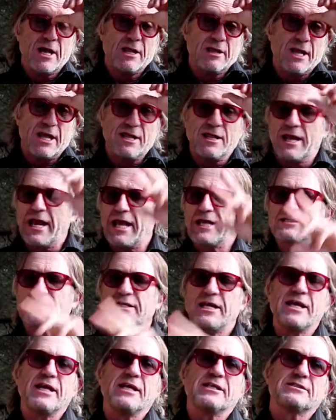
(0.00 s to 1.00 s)
Then the next
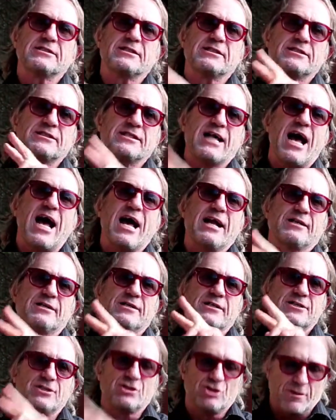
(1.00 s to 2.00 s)
thing is to start
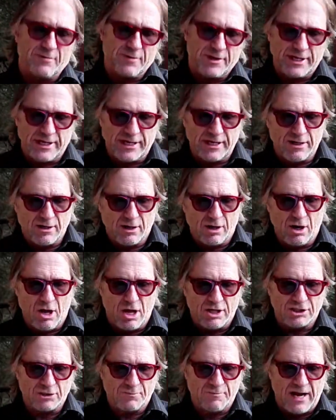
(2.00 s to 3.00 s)
distributing
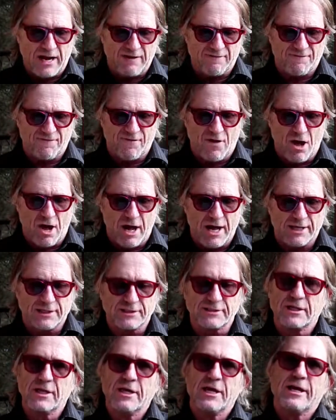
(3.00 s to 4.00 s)
lost pet
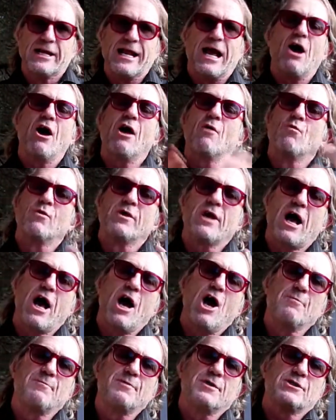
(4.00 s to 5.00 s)
flyers. Now, I would
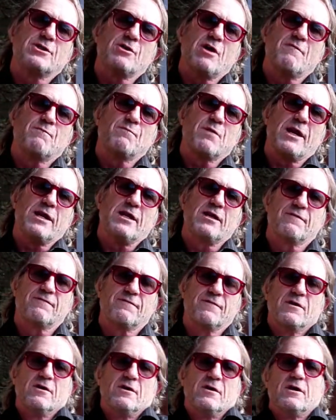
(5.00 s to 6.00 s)
hope that you have plenty
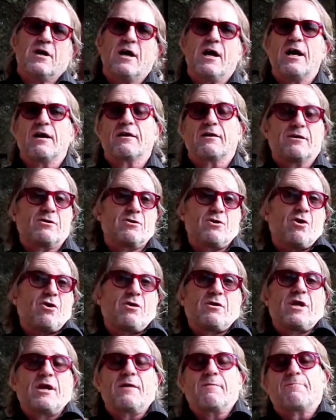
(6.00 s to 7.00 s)
of
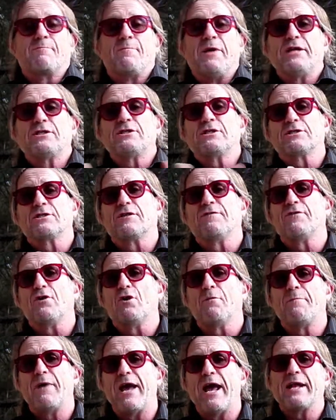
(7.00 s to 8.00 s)
pictures of
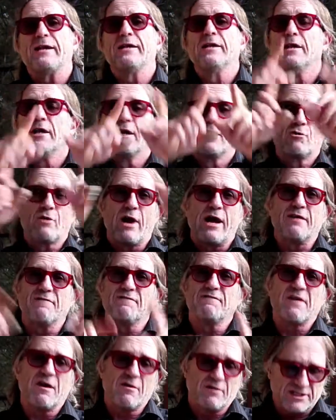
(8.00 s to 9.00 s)
your pet, create a
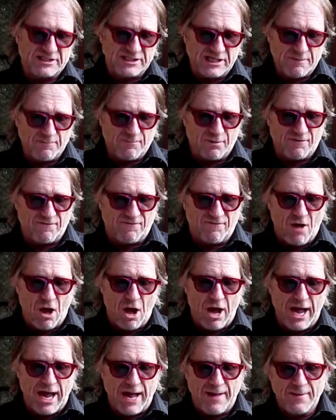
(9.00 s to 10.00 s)
very simple
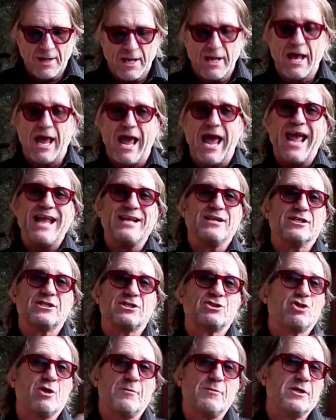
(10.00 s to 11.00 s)
flyer and
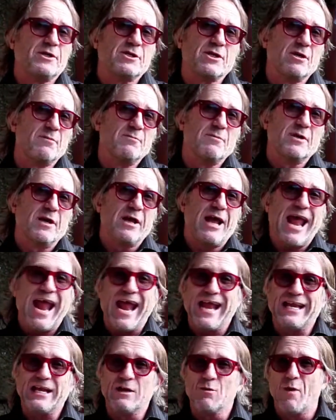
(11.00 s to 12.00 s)
distribute them
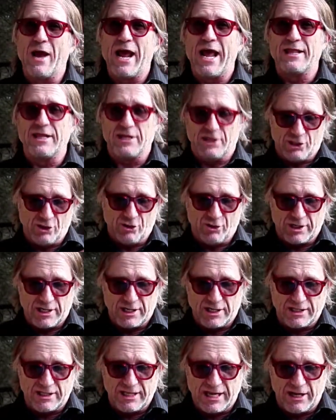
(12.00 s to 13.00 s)
anywhere that you
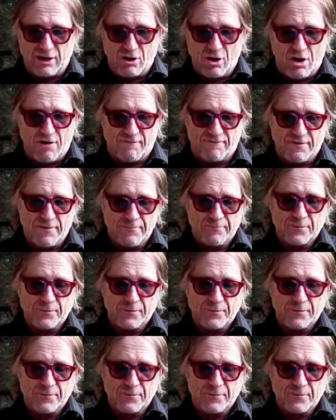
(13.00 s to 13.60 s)
can think of.